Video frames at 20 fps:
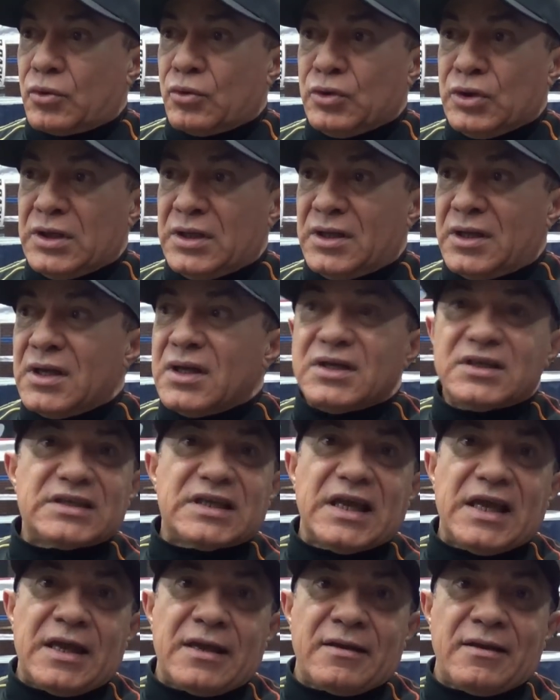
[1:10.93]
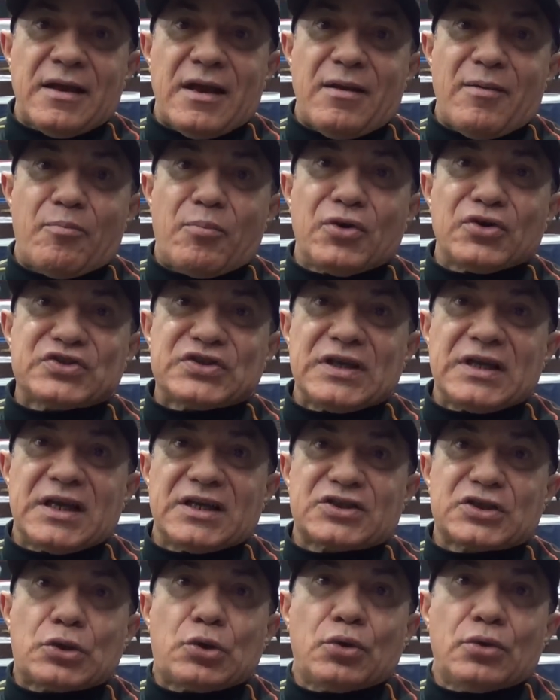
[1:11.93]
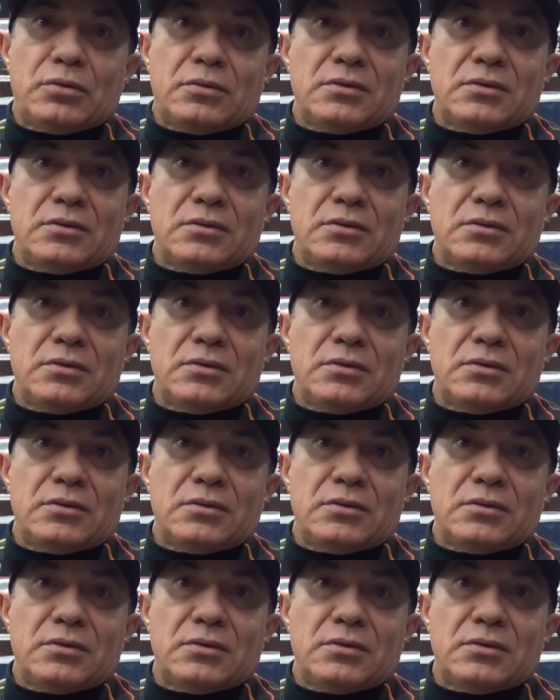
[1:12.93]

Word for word: to the same uh, boxing school.